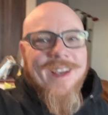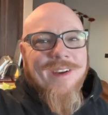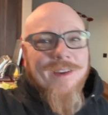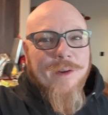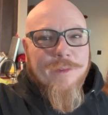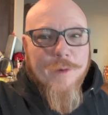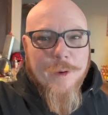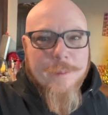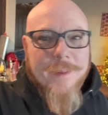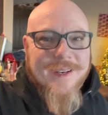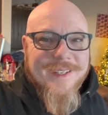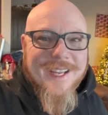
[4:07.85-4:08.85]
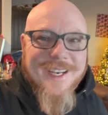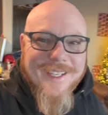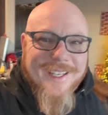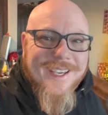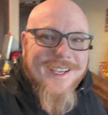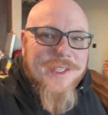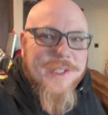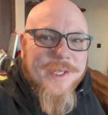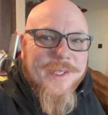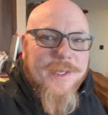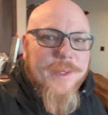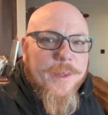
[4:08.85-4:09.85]
affirm my dedication
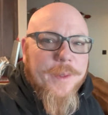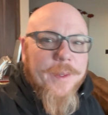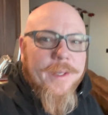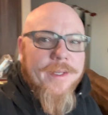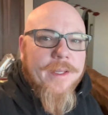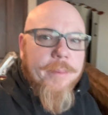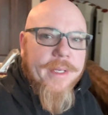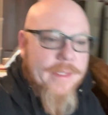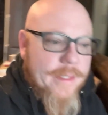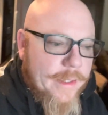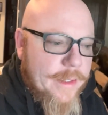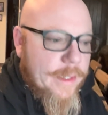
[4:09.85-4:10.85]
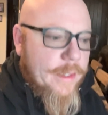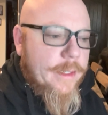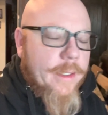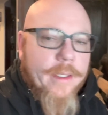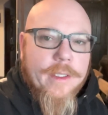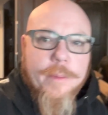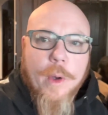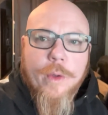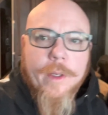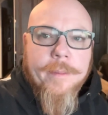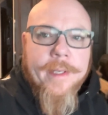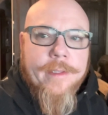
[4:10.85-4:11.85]
to the business, to
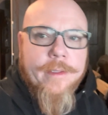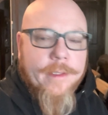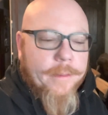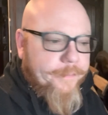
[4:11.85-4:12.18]
smoking meats.